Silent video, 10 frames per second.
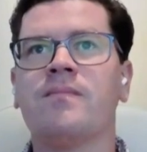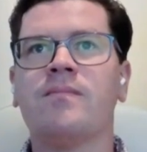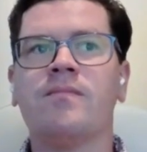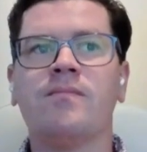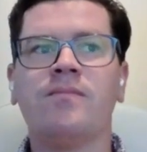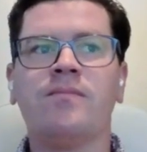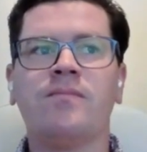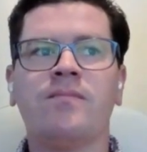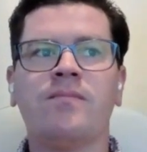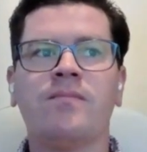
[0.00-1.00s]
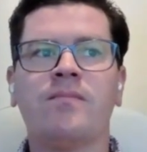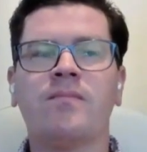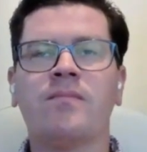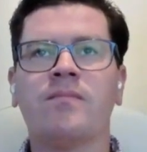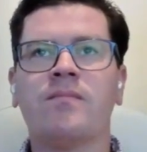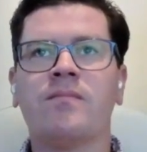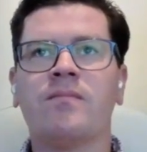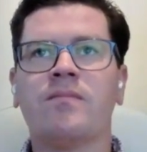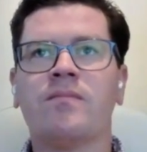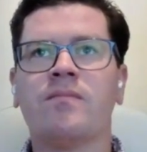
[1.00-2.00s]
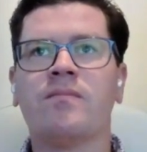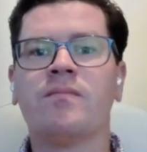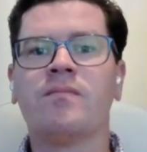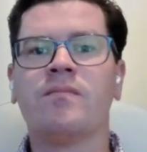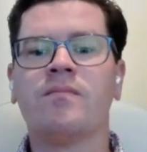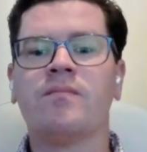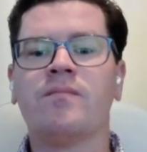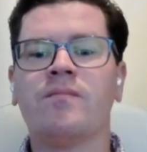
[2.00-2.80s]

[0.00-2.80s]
The person shown says nothing.